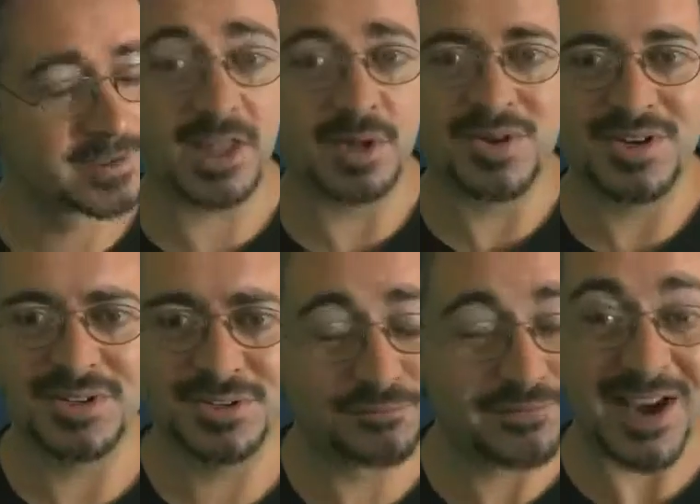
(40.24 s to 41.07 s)
The other one
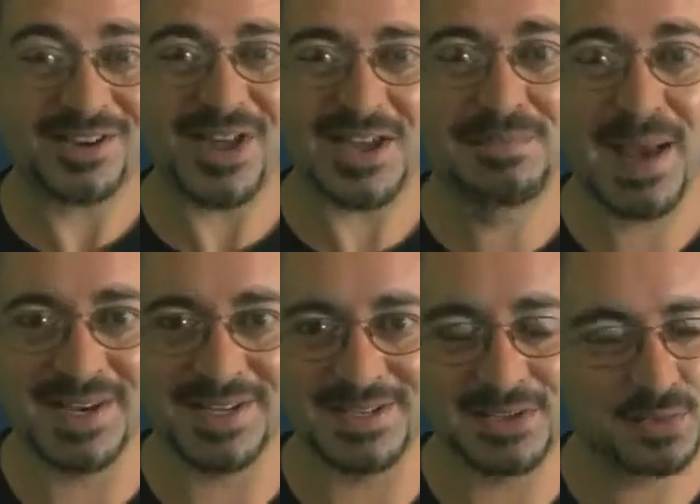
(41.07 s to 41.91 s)
is fuck like
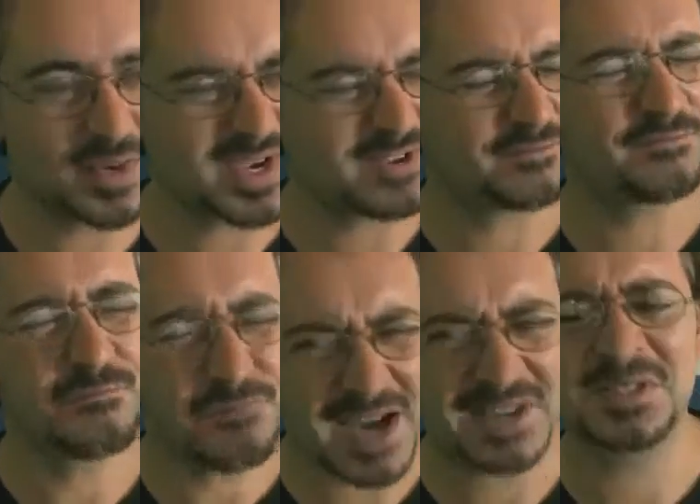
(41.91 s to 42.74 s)
bunnies. We
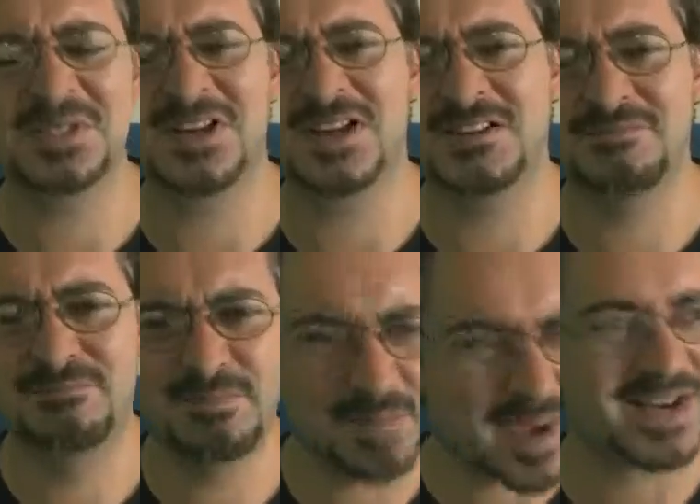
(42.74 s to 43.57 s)
fucked like
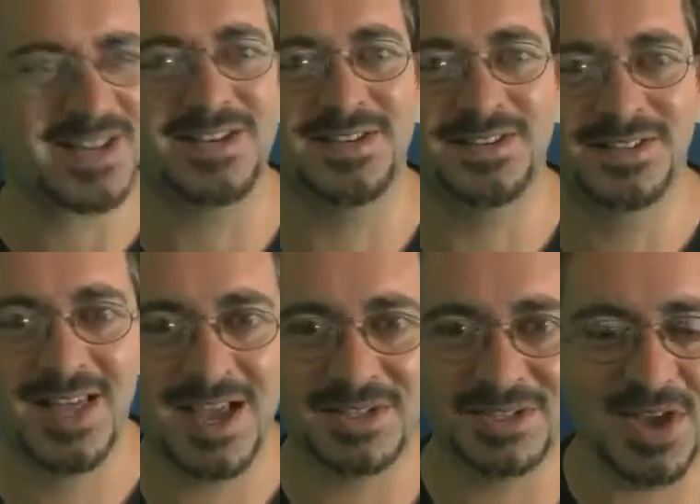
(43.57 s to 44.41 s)
bunnies
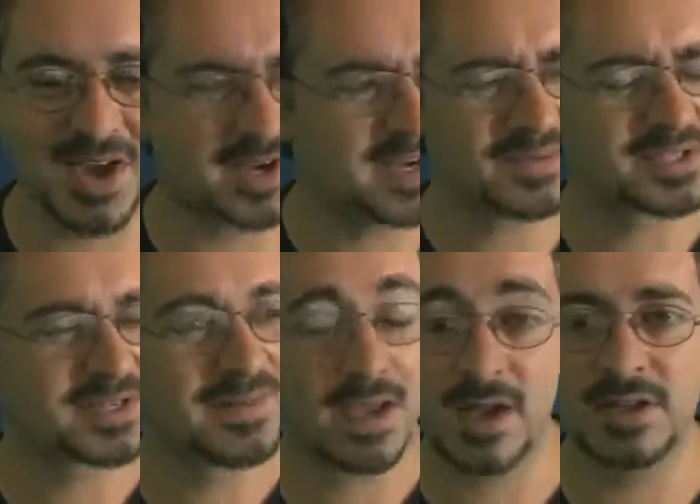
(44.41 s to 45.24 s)
last night. It was
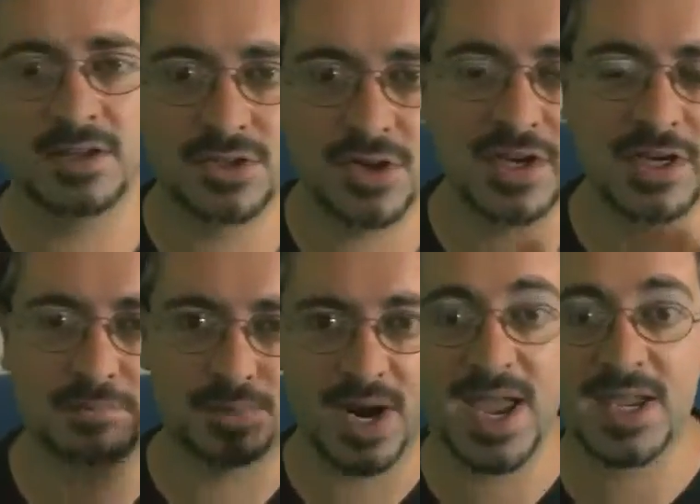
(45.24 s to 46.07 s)
and you're trying to
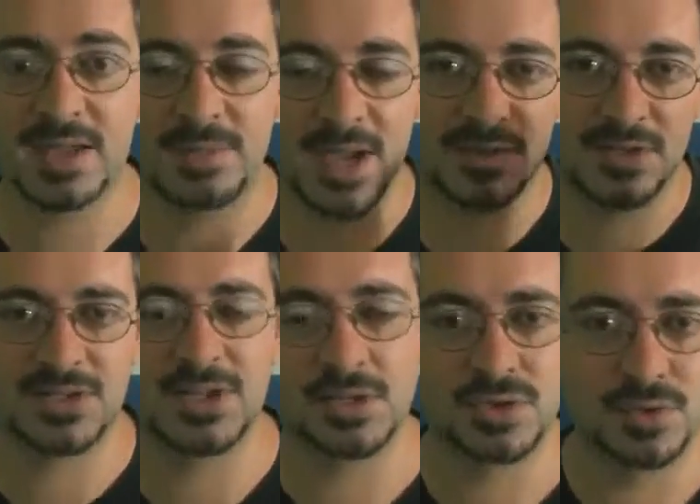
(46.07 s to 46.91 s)
brag about the
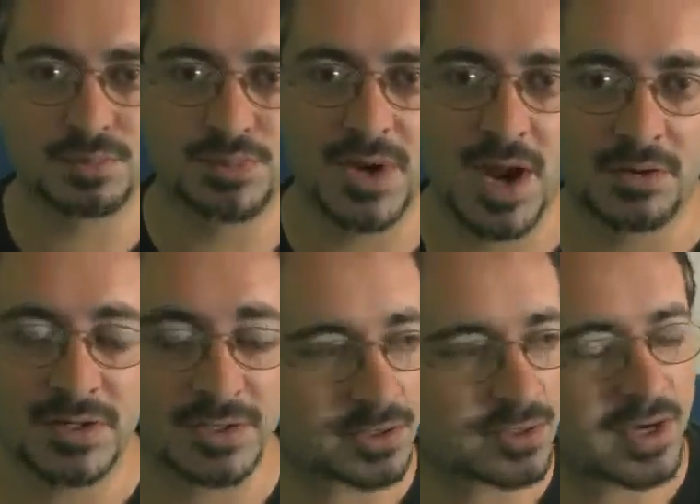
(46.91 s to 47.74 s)
sexual
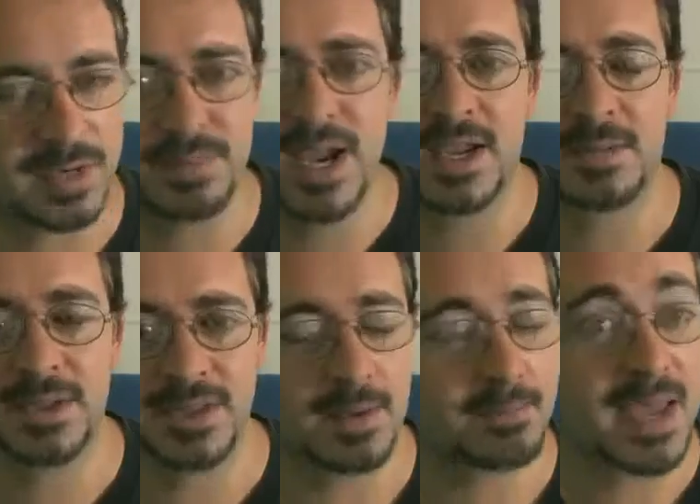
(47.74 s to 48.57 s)
prowess. You're trying to brag
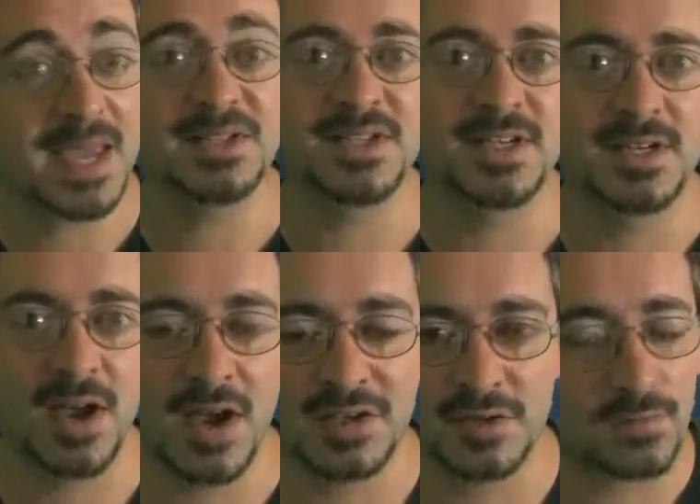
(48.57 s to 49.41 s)
about the amazing
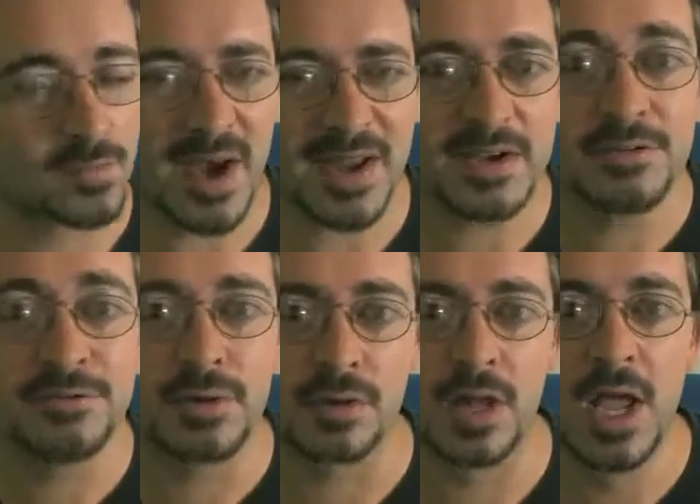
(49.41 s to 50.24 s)
night of
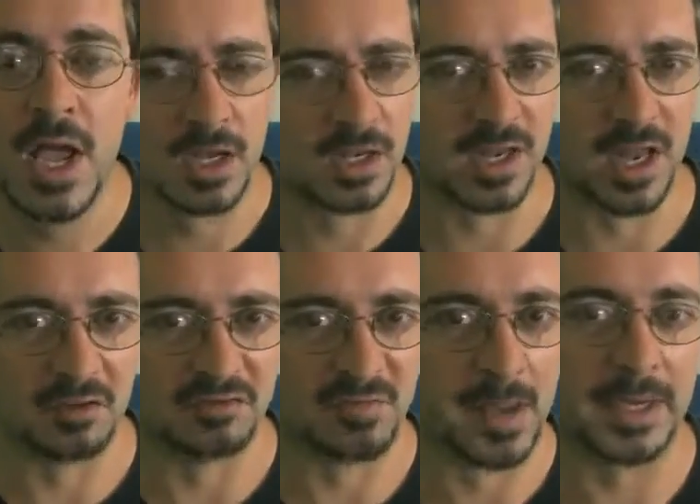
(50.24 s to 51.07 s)
wonderful
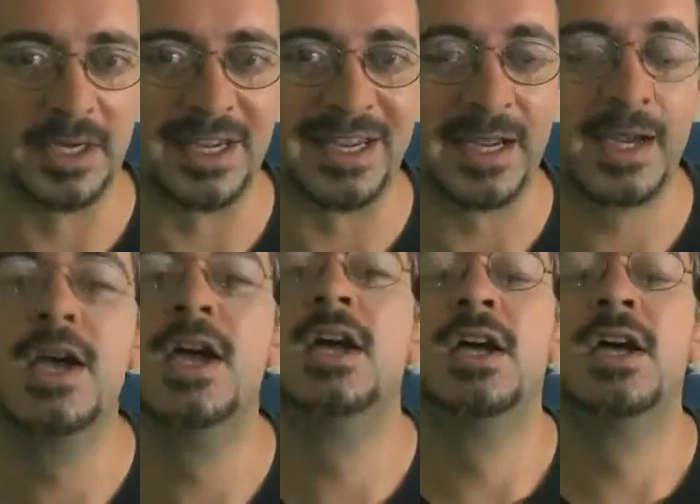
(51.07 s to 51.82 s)
lovemaking